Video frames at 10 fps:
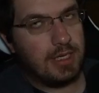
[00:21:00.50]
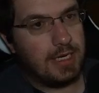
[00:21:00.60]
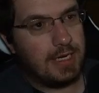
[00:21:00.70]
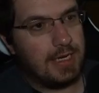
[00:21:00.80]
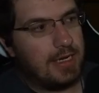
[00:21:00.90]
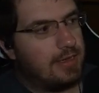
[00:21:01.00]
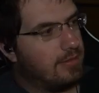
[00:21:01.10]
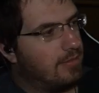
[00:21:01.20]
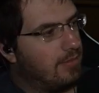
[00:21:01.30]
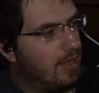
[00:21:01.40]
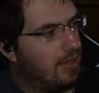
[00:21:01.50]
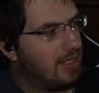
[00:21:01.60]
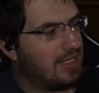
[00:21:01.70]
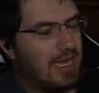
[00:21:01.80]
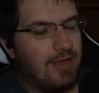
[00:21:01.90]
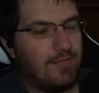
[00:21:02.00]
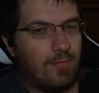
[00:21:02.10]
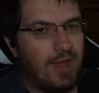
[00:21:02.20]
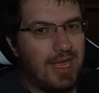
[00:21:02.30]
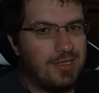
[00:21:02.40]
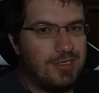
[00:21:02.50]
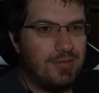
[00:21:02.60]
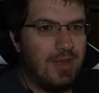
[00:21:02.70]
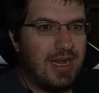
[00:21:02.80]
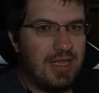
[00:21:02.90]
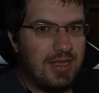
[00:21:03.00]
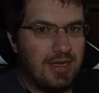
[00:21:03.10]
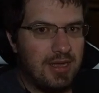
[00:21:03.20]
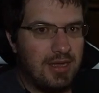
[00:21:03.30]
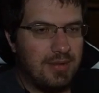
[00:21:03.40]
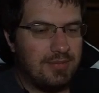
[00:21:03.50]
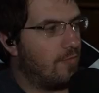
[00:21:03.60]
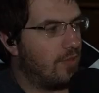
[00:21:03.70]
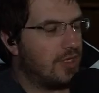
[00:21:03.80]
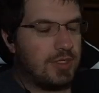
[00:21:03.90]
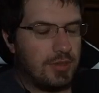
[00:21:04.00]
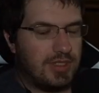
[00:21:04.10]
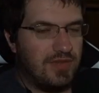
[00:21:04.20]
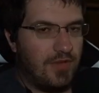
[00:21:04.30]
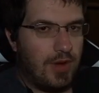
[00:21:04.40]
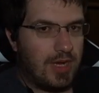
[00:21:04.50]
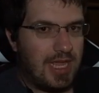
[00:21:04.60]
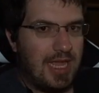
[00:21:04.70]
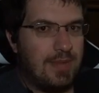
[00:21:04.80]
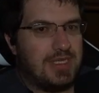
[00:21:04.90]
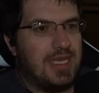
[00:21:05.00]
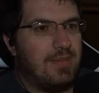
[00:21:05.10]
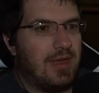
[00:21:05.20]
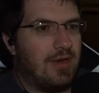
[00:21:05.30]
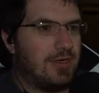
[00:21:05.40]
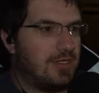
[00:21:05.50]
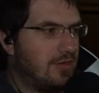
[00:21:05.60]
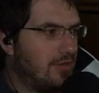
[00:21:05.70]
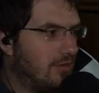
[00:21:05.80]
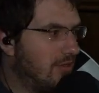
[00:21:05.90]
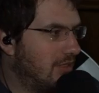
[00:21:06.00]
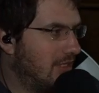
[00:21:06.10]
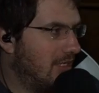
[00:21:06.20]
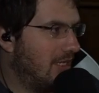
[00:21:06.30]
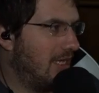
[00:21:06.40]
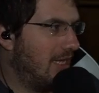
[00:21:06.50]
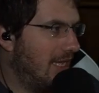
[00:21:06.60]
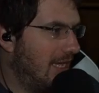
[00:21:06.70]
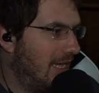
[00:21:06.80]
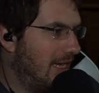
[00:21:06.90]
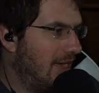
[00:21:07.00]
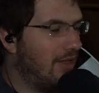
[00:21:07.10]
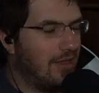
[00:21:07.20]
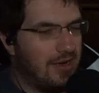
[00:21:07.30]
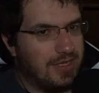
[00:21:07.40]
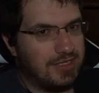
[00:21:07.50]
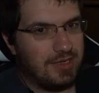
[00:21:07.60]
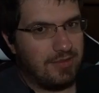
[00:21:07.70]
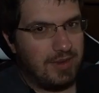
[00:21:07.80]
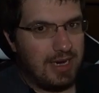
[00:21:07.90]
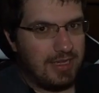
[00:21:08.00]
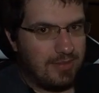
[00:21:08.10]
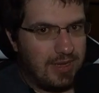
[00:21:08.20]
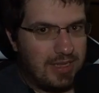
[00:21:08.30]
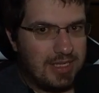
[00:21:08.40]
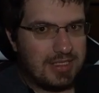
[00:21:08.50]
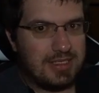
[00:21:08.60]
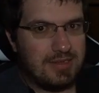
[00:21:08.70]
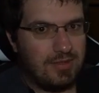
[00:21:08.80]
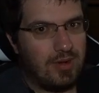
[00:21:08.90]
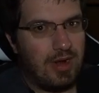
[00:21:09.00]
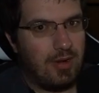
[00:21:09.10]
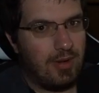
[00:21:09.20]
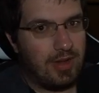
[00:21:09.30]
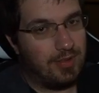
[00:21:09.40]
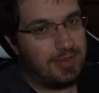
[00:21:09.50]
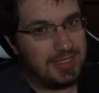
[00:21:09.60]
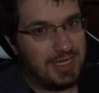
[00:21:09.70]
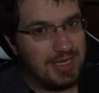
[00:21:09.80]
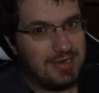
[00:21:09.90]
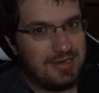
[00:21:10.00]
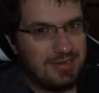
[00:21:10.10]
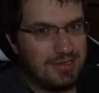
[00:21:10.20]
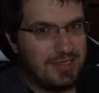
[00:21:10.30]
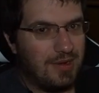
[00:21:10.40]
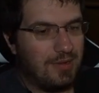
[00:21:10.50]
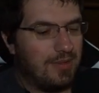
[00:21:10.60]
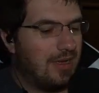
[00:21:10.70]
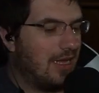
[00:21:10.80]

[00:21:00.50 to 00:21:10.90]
uh, mainly because I have way too many um, resource devoted games in my arsenal, and all I need is another one added to my list where I already go insane. So